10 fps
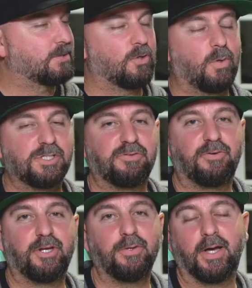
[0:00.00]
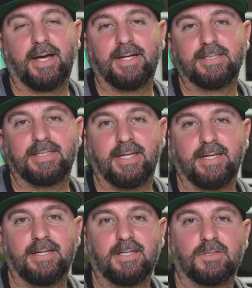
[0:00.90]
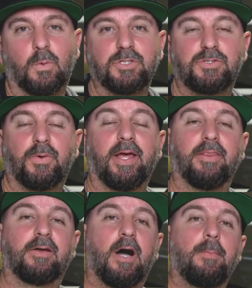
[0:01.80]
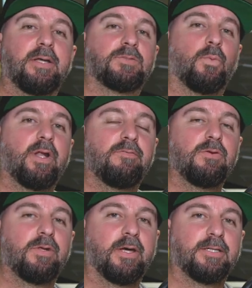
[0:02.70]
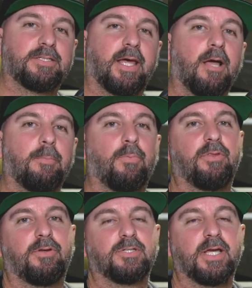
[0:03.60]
So a question for you guys is, why don't you write in the comments, what have you done to help with your